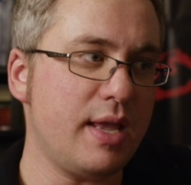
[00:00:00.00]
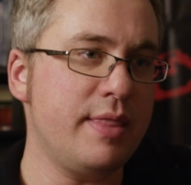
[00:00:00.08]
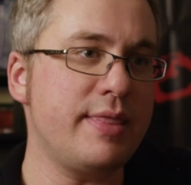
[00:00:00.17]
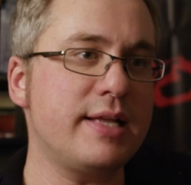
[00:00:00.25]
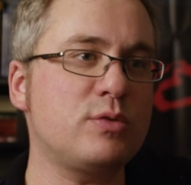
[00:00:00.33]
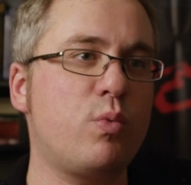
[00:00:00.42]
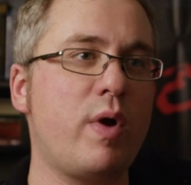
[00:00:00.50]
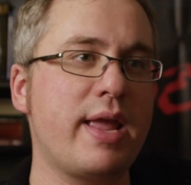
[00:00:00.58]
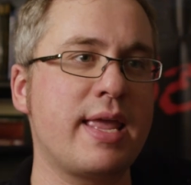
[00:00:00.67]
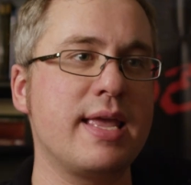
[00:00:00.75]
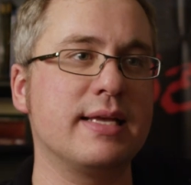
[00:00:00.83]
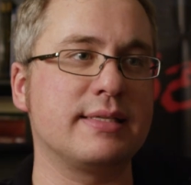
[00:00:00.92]
And that's why
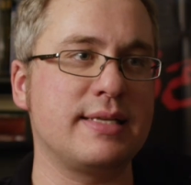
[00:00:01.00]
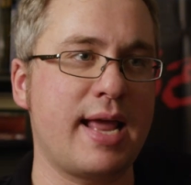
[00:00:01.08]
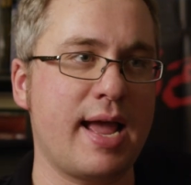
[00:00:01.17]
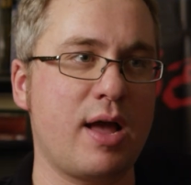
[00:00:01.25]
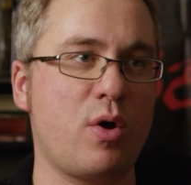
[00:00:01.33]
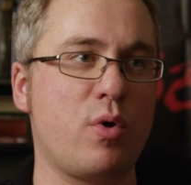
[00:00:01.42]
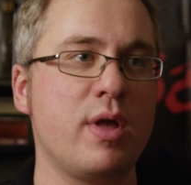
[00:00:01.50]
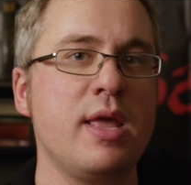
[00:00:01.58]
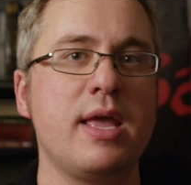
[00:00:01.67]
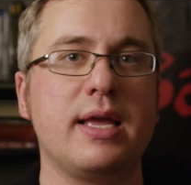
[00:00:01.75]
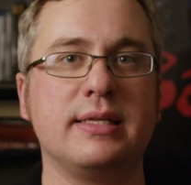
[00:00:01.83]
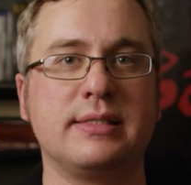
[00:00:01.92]
he is now,
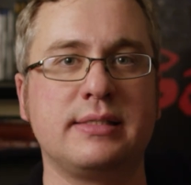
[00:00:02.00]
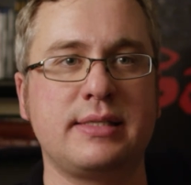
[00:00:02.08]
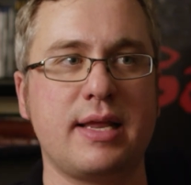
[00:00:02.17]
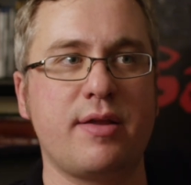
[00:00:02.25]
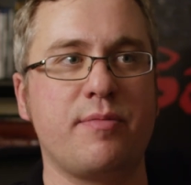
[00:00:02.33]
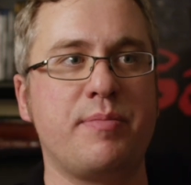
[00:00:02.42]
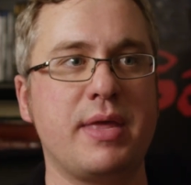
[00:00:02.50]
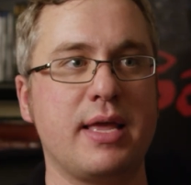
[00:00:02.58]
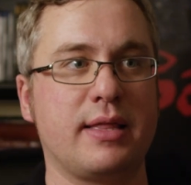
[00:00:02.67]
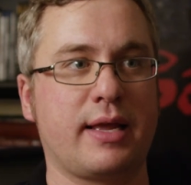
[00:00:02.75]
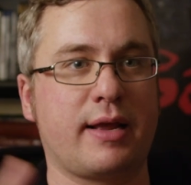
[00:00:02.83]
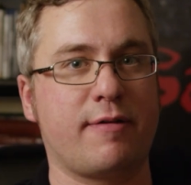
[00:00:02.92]
instead of
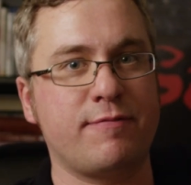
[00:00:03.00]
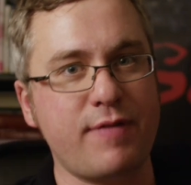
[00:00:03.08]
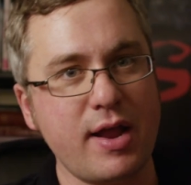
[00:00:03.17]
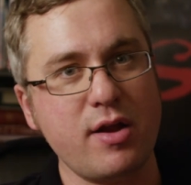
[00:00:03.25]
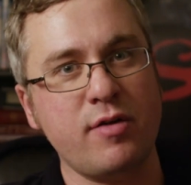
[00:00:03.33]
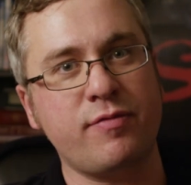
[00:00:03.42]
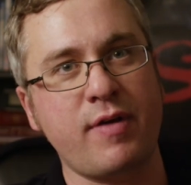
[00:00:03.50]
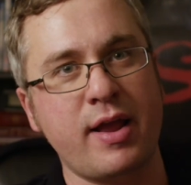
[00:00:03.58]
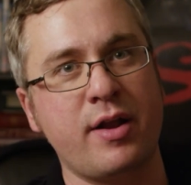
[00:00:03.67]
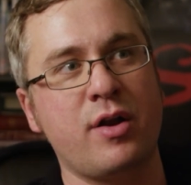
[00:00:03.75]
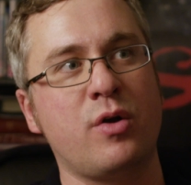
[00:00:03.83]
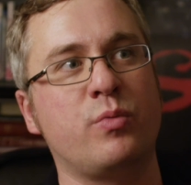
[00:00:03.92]
being like a
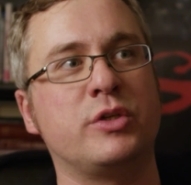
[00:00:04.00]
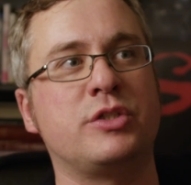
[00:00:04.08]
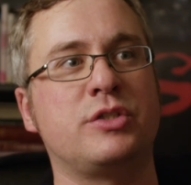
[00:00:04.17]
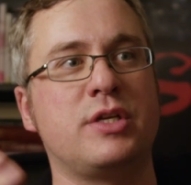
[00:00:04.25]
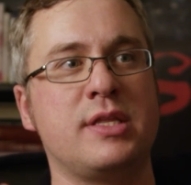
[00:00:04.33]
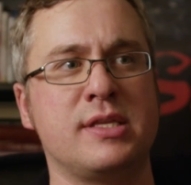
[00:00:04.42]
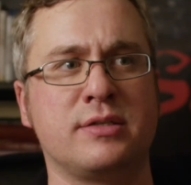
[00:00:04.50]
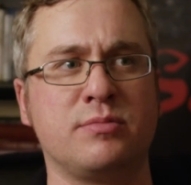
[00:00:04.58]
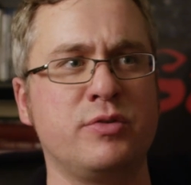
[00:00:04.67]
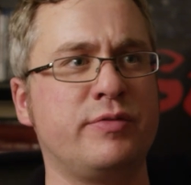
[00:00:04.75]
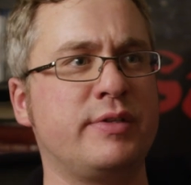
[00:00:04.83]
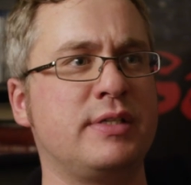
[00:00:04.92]
firefighter, which in this
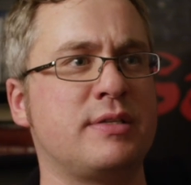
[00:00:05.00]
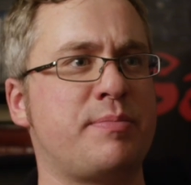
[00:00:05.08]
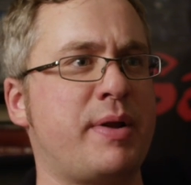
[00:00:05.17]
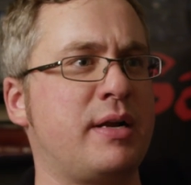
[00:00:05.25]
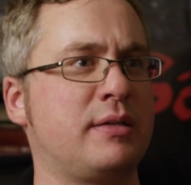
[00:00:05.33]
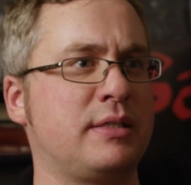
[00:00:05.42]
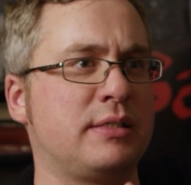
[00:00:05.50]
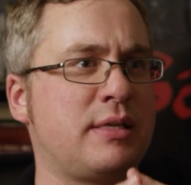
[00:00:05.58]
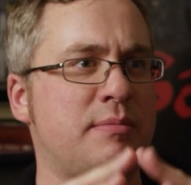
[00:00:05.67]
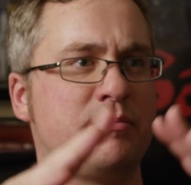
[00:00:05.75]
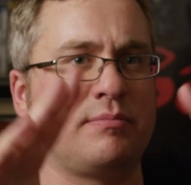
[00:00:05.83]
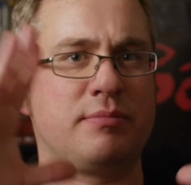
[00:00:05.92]
movie is apparently
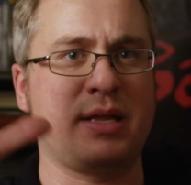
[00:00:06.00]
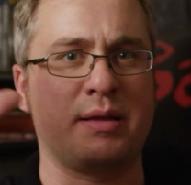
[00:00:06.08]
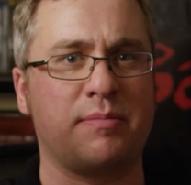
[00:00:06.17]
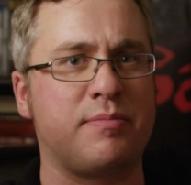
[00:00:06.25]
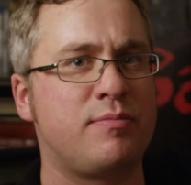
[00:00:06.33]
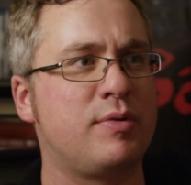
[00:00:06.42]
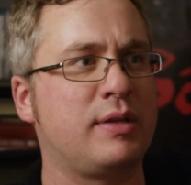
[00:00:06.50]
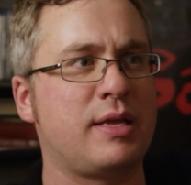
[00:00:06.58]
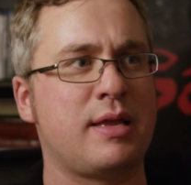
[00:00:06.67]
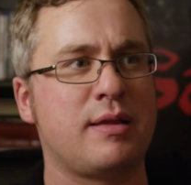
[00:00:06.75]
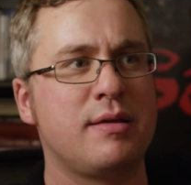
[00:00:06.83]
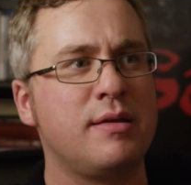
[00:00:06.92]
some like
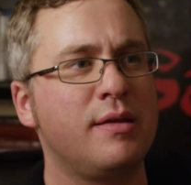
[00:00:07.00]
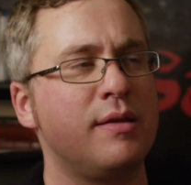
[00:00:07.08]
really